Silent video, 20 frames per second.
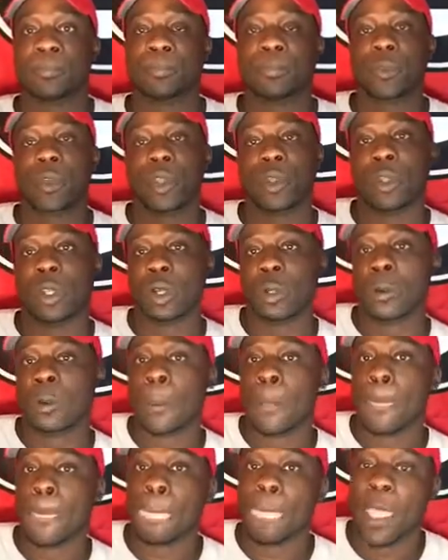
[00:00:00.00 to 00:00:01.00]
you know,
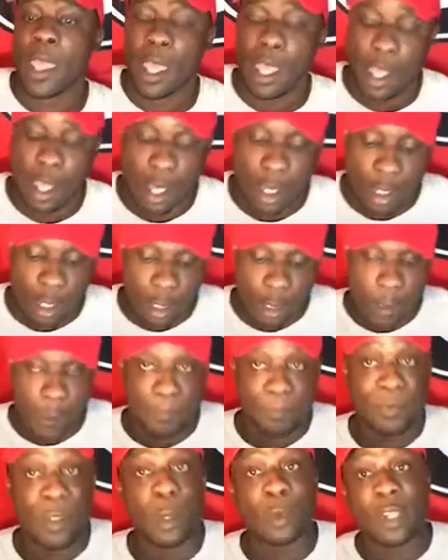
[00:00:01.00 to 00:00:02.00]

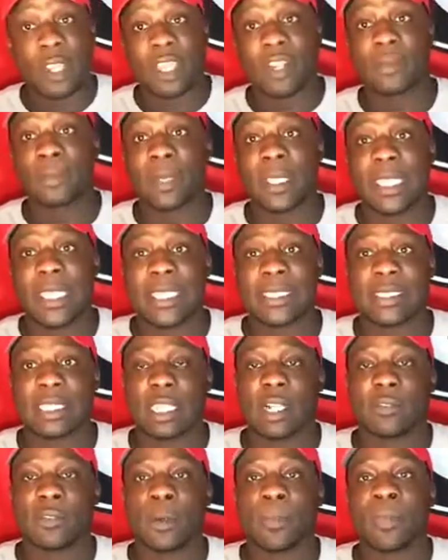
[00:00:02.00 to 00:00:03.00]
on the FBS
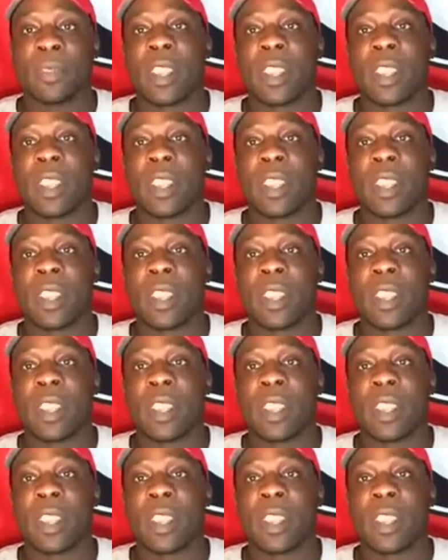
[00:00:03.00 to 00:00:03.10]
level.